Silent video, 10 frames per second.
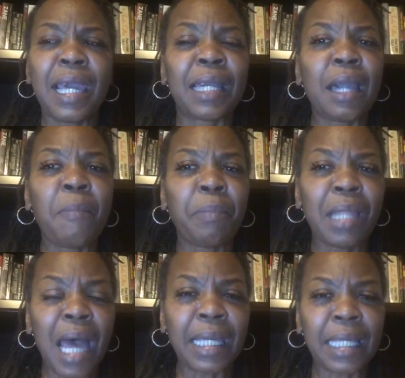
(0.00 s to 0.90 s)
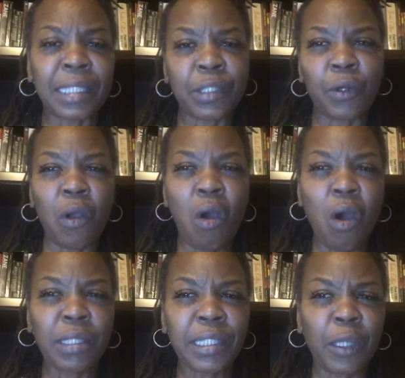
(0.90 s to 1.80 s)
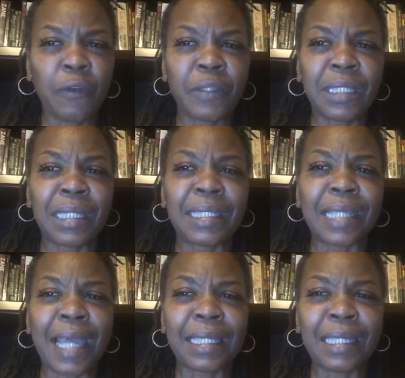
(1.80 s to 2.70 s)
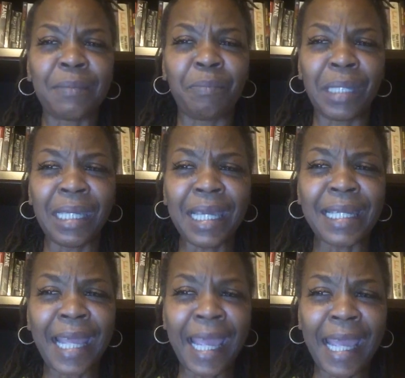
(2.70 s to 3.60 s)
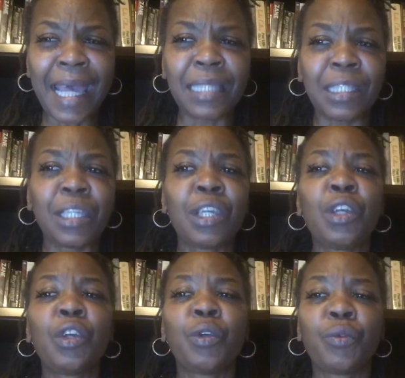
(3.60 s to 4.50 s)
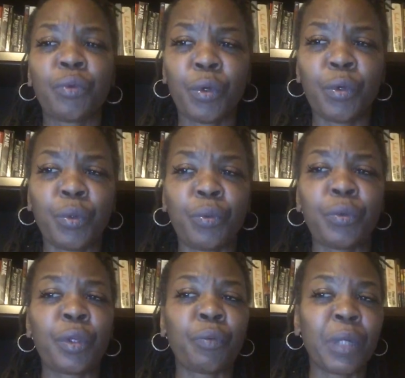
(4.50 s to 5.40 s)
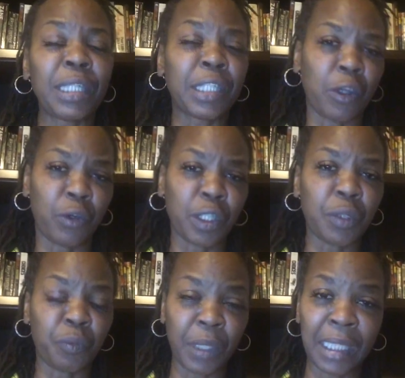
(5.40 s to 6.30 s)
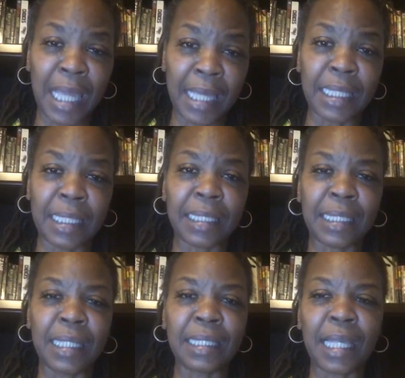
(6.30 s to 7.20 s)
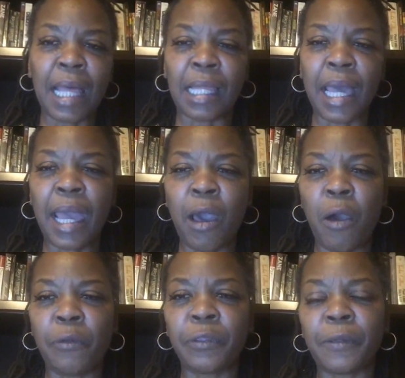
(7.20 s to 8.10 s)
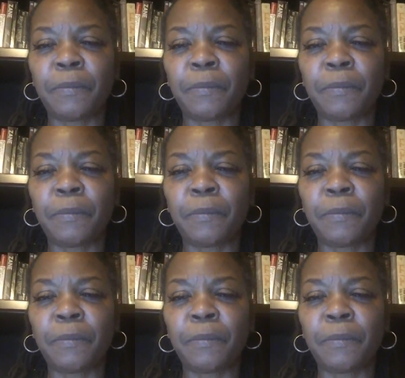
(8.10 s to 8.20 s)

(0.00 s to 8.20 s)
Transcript: and compliance are all services that can be enhanced through the research related to telehealth.